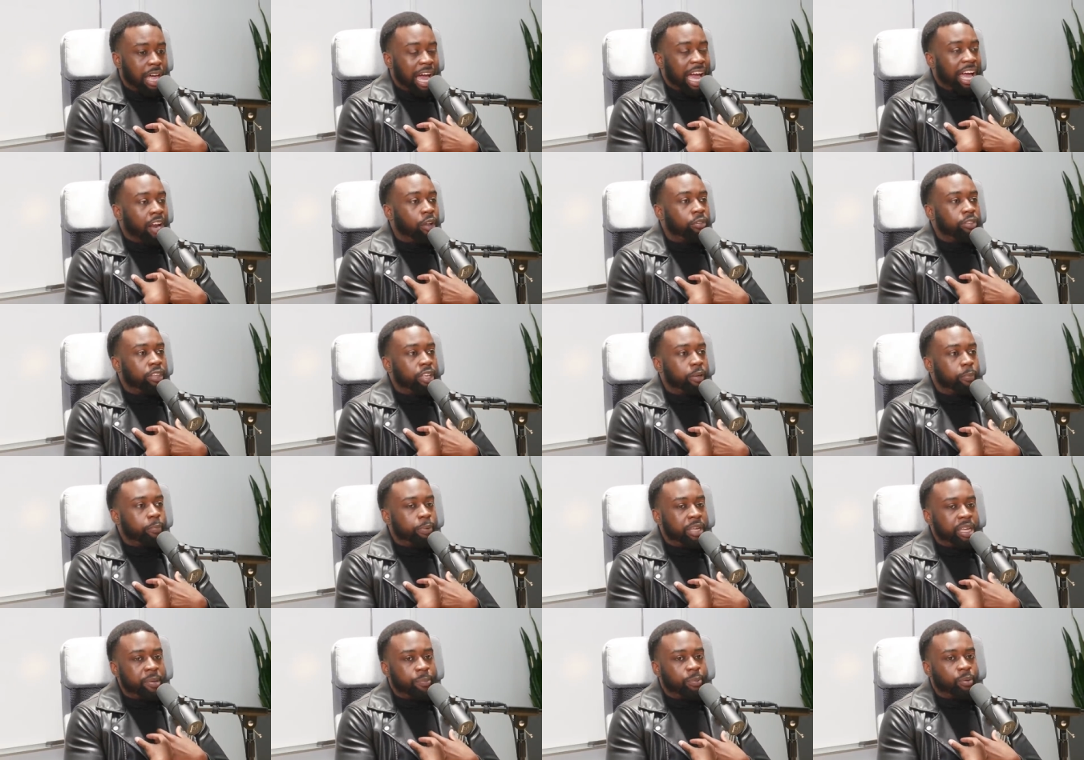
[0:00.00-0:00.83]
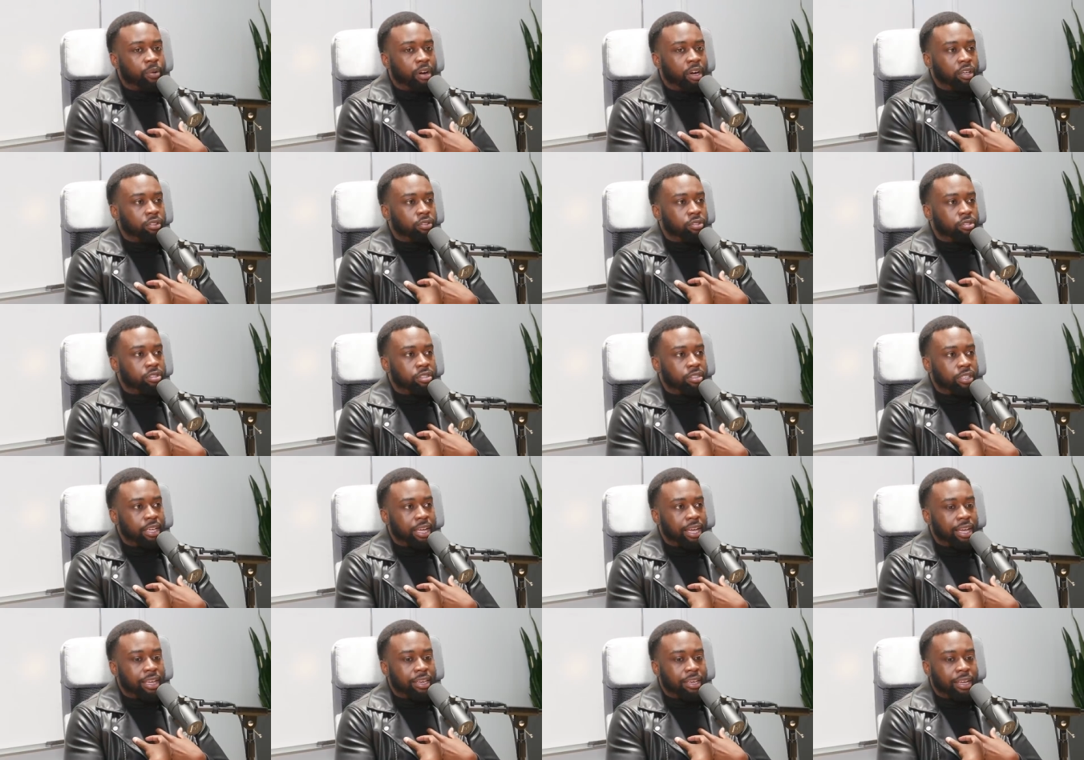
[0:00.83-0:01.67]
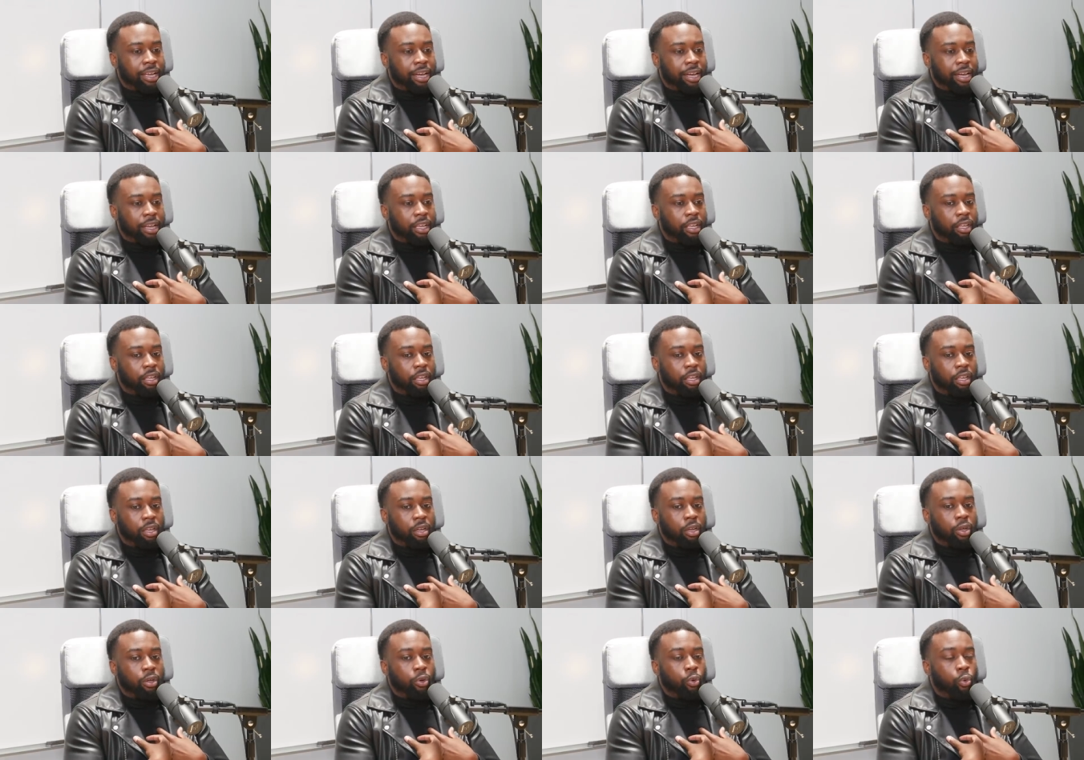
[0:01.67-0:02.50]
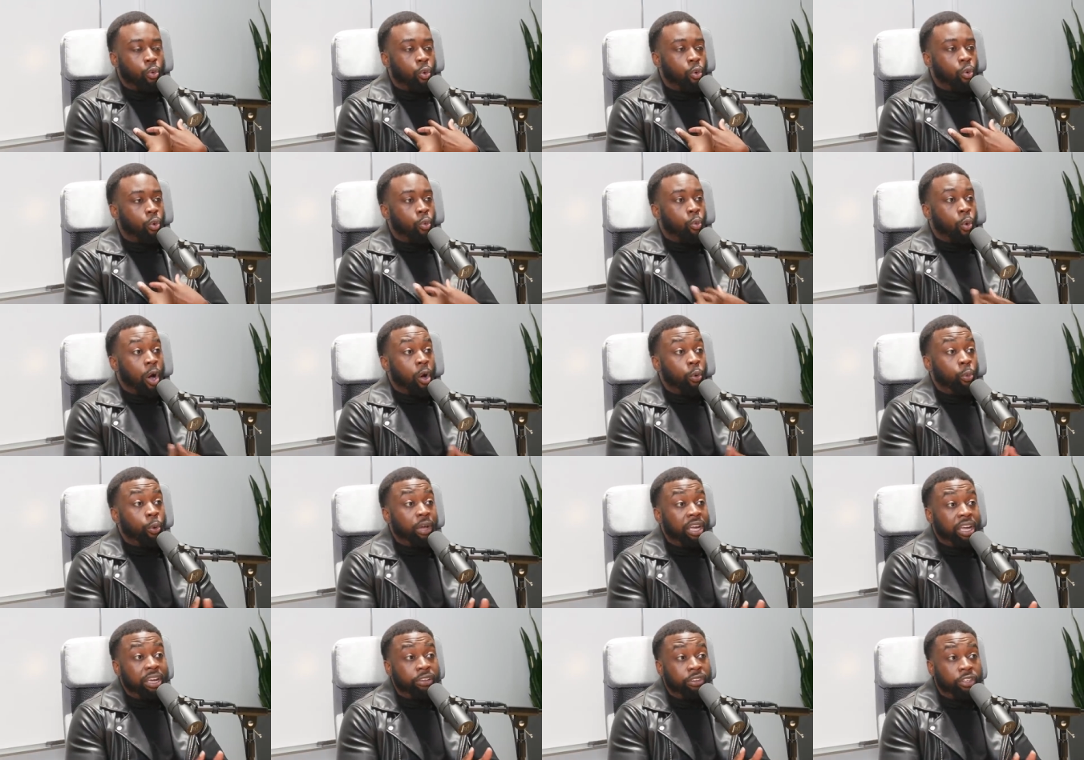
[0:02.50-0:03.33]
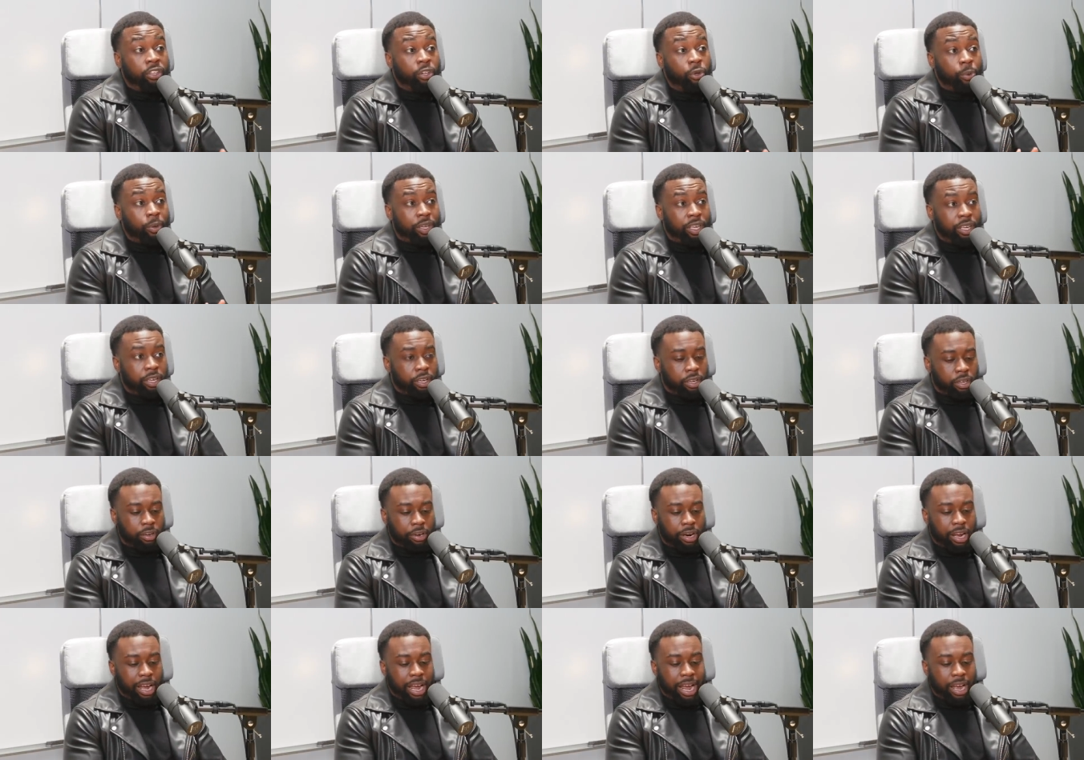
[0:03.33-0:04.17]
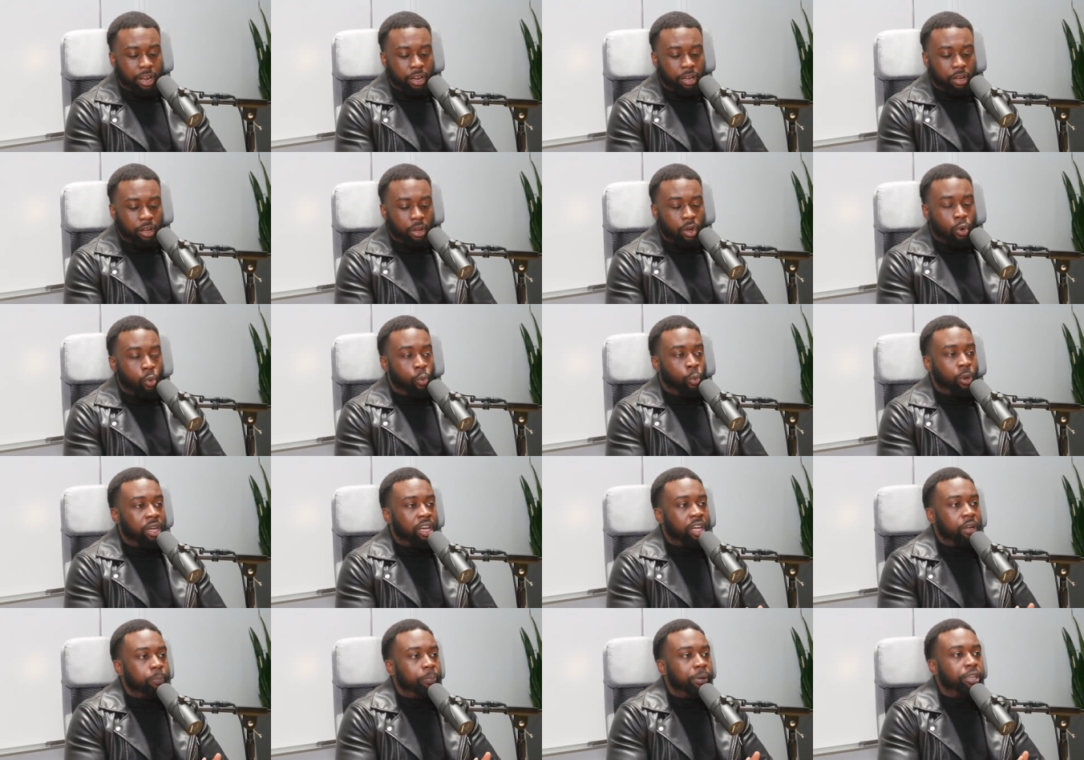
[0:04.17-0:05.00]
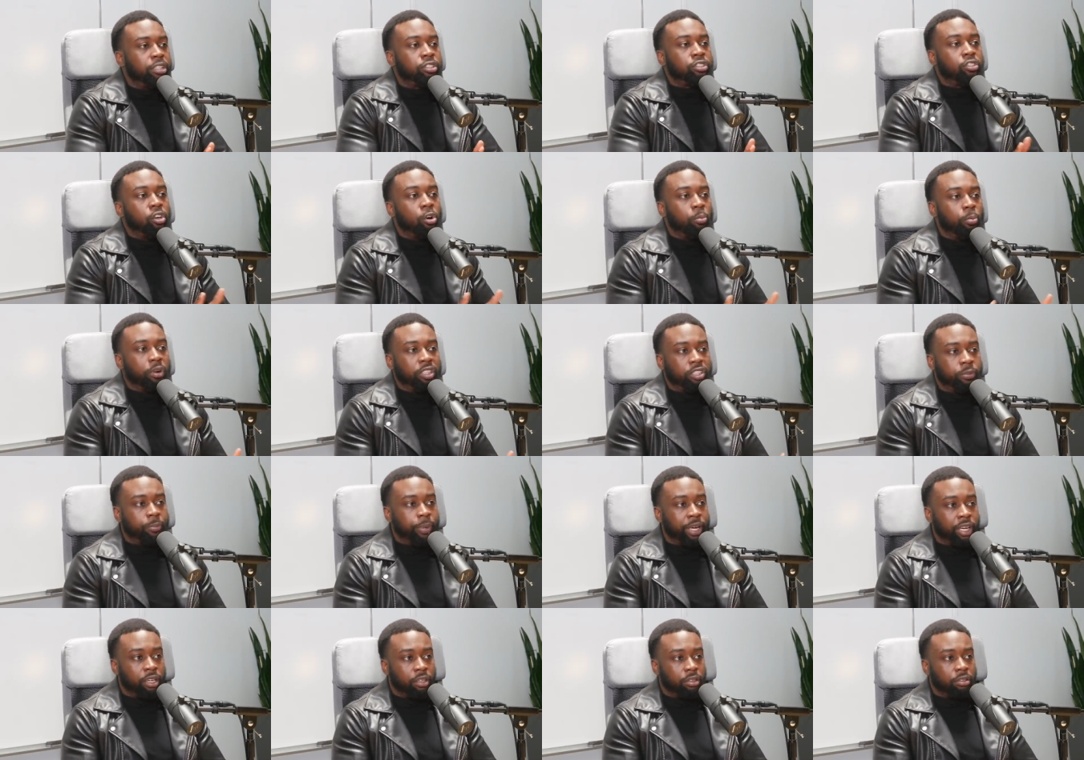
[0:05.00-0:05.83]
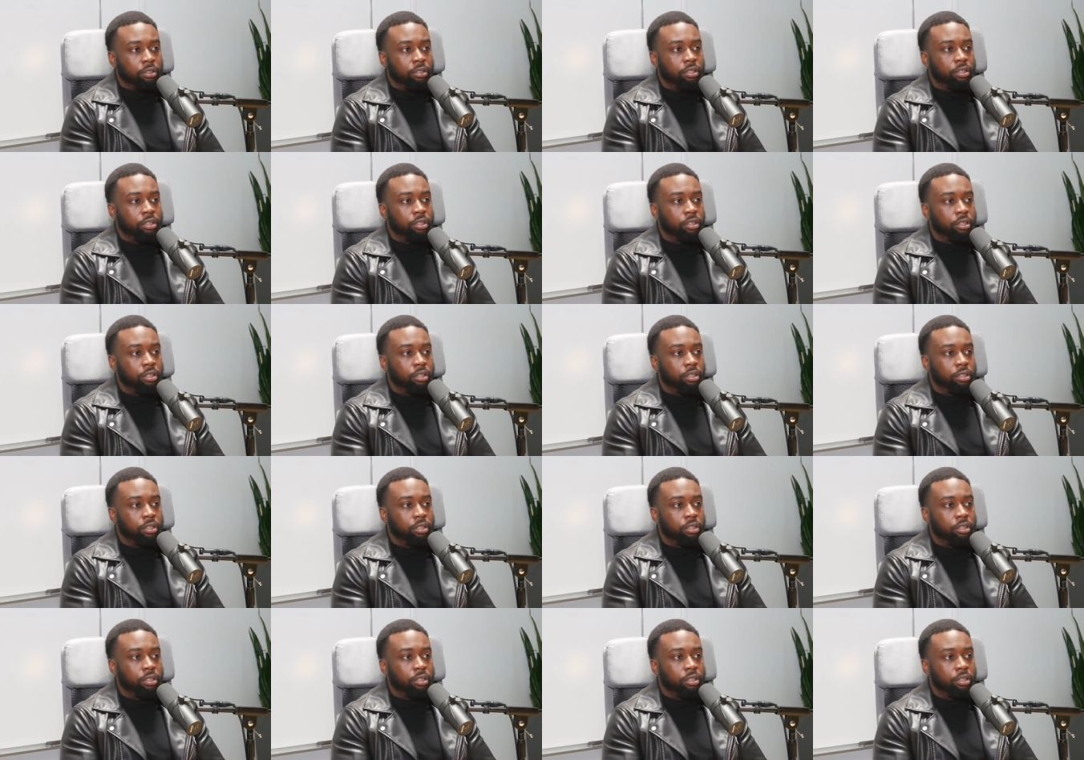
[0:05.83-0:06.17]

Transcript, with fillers: I don't think people understand, like, what we do here, we could be so much bigger.